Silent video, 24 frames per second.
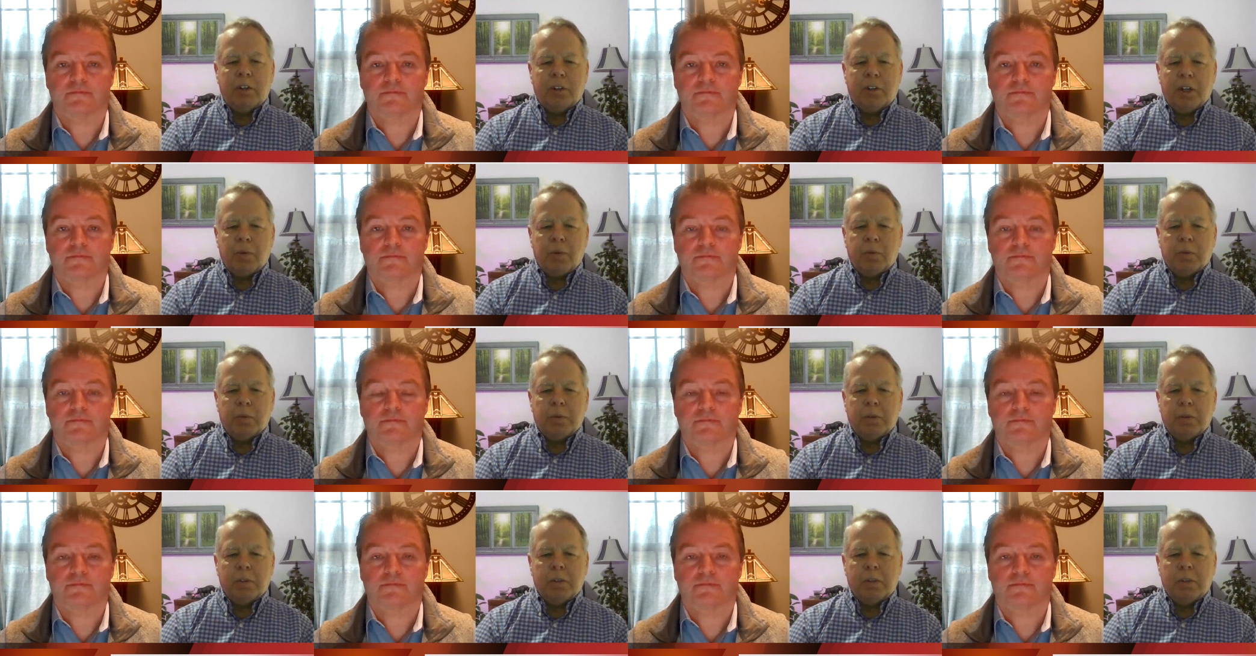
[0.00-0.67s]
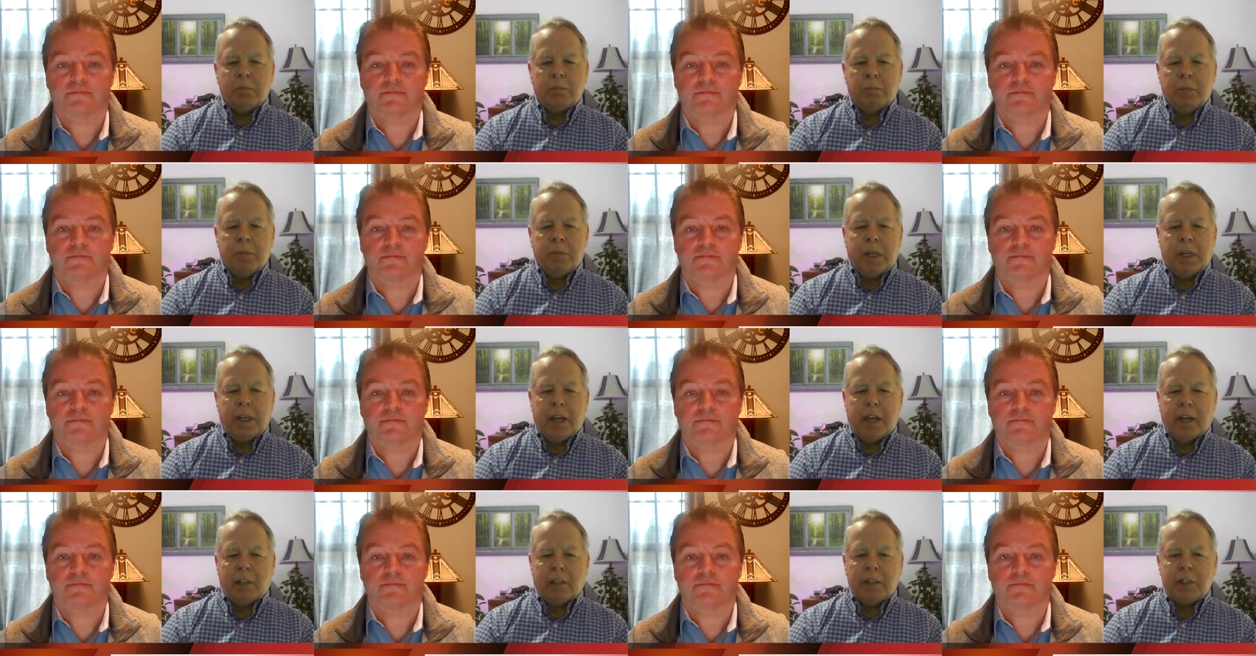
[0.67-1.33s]
Speaker 1: I think
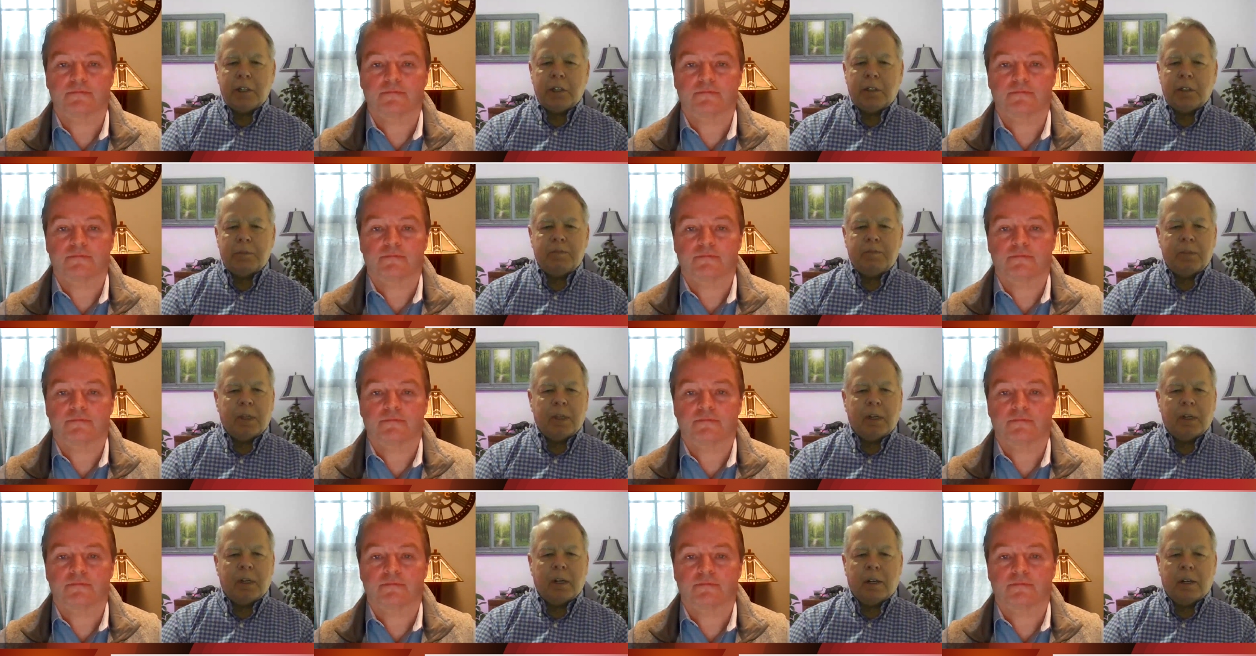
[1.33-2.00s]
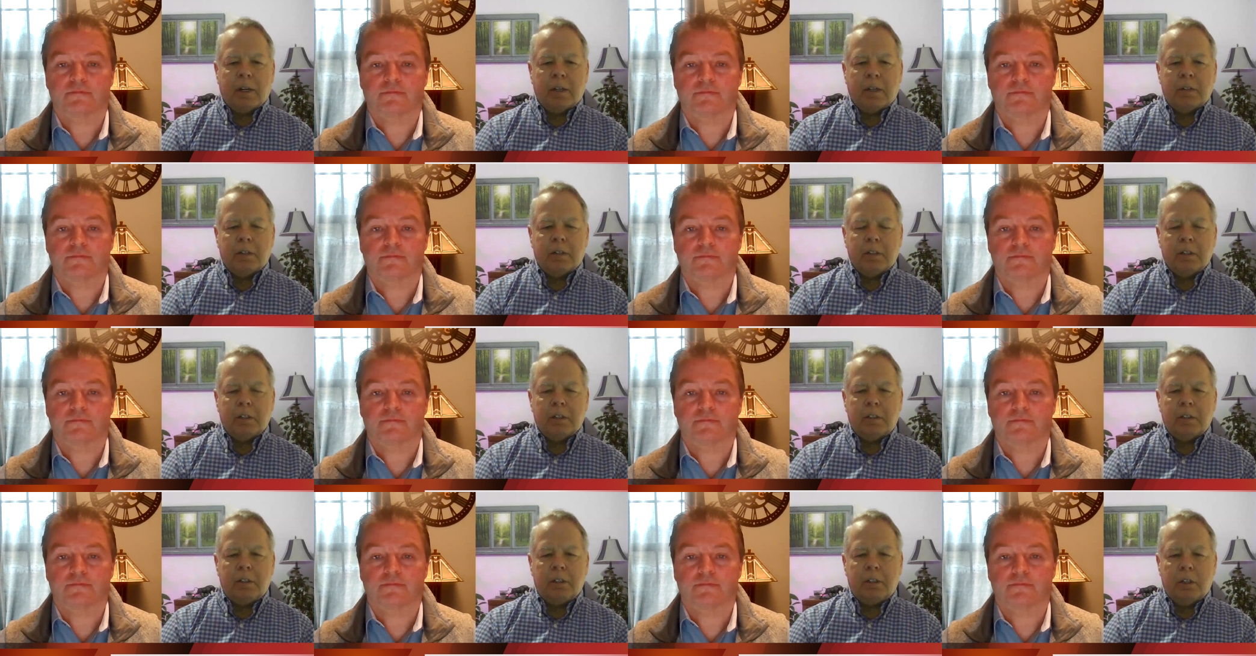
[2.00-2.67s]
many analysts are
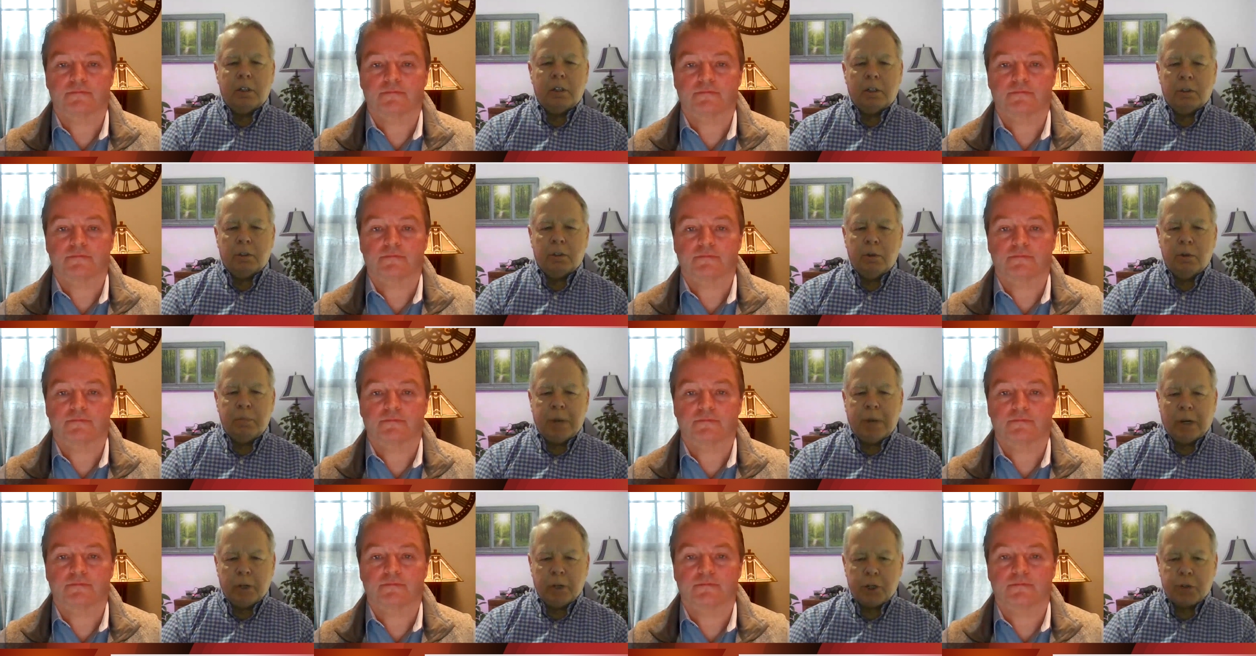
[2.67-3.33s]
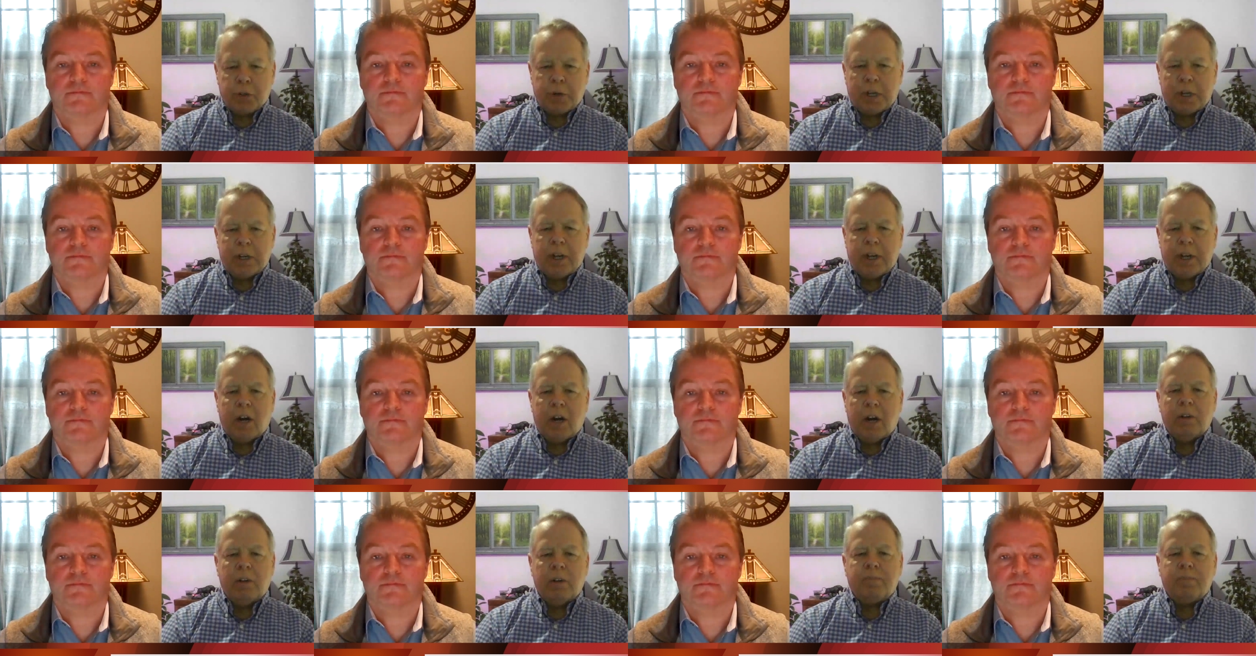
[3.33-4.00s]
too bearish right
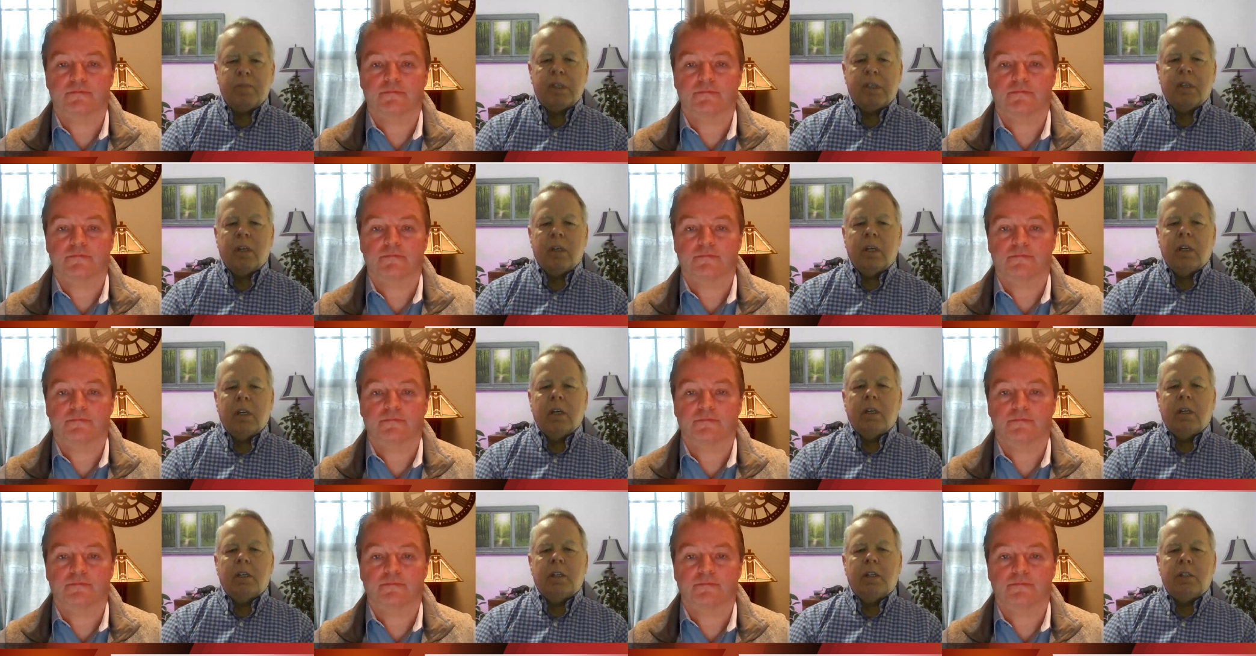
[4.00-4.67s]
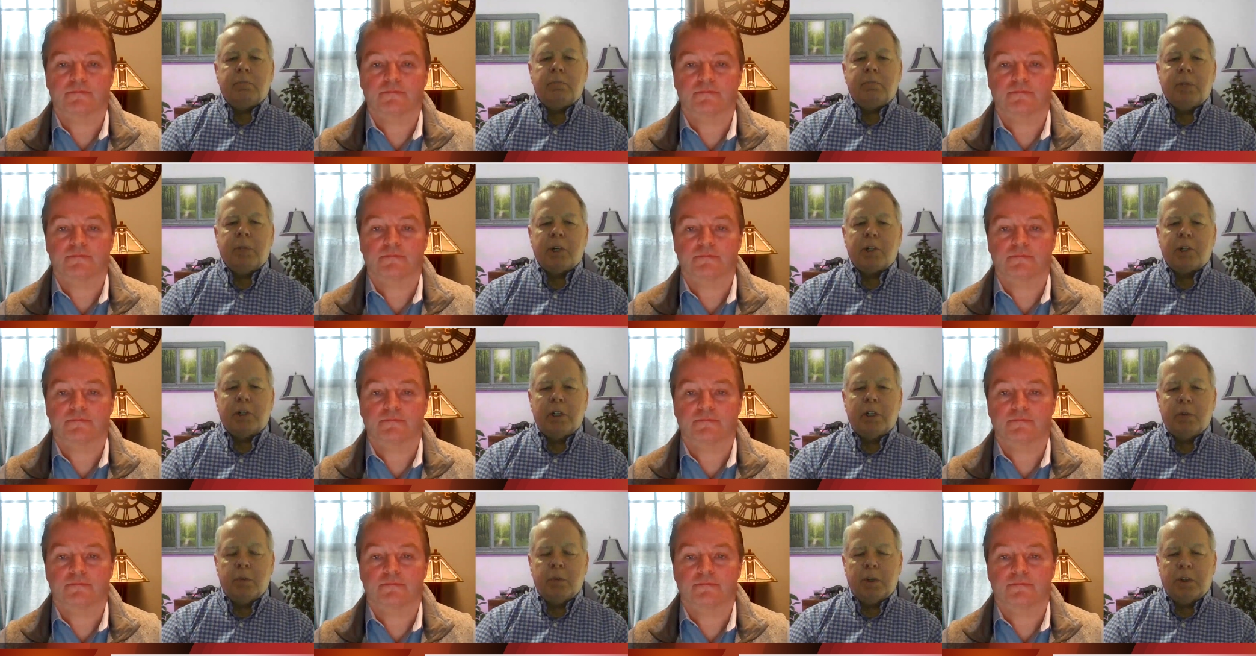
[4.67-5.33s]
now,
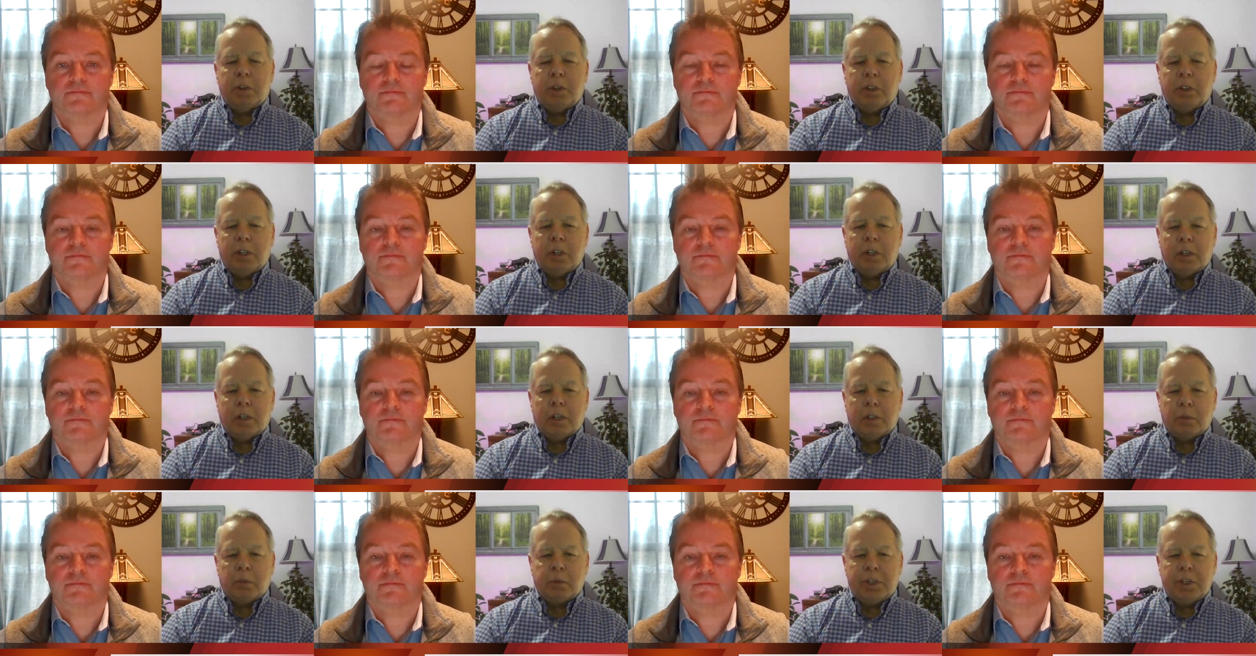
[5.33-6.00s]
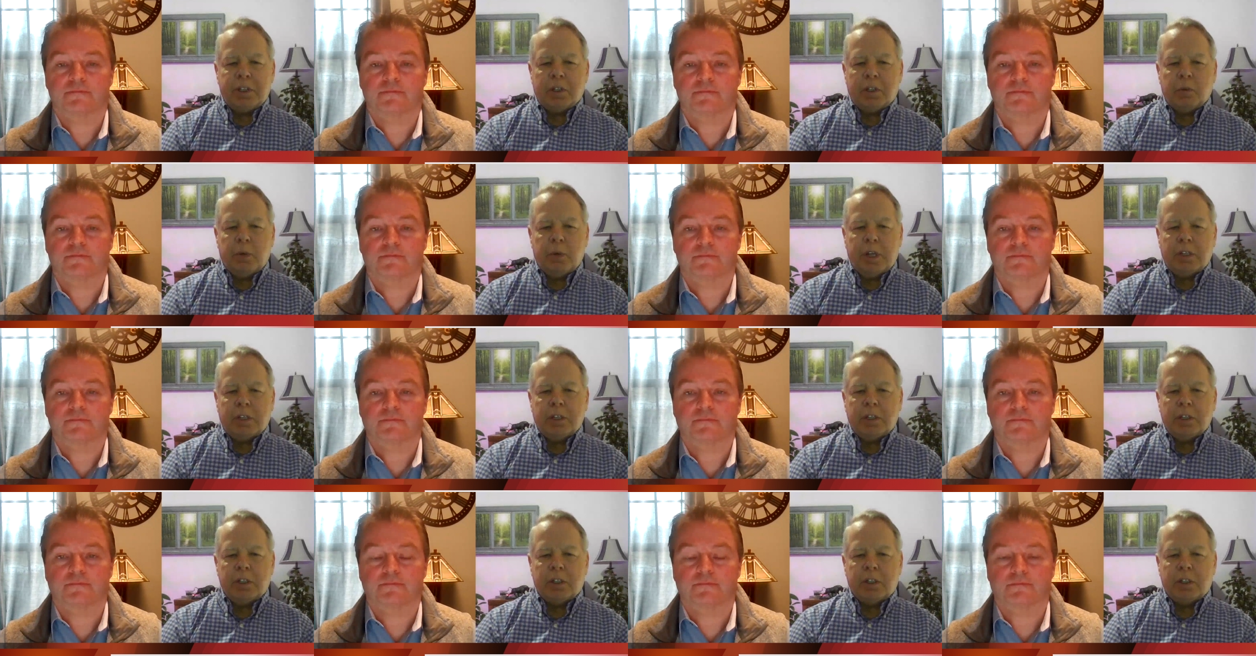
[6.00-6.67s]
especially with the recent
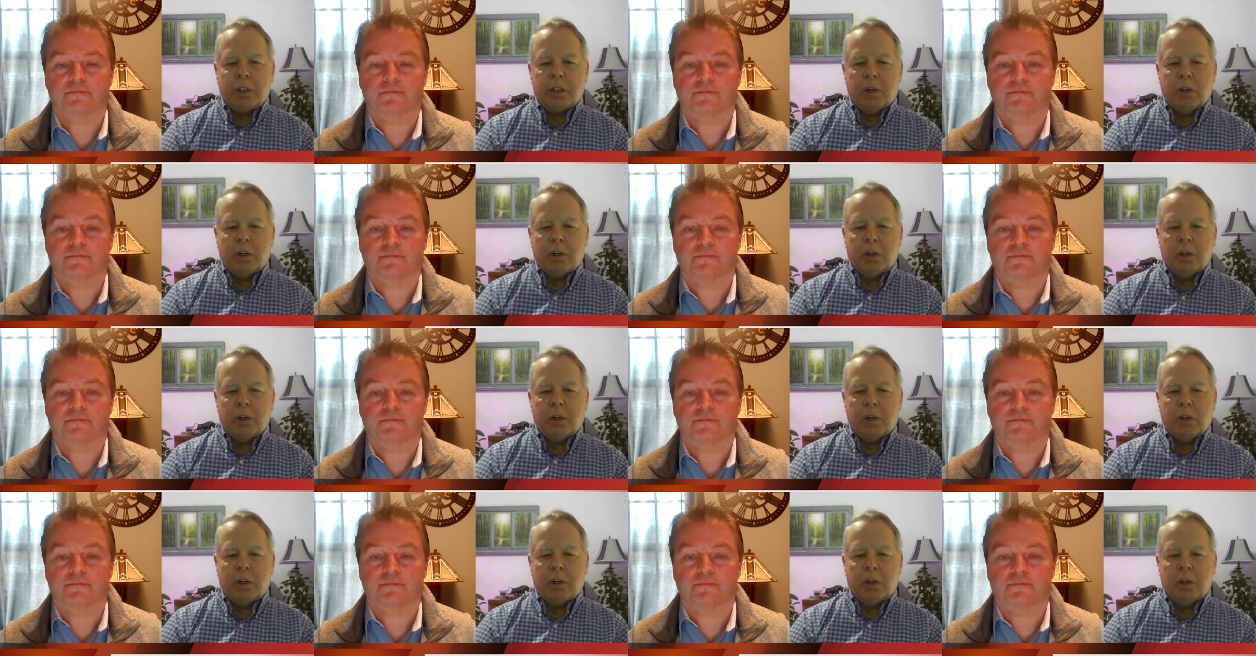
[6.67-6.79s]
weakness.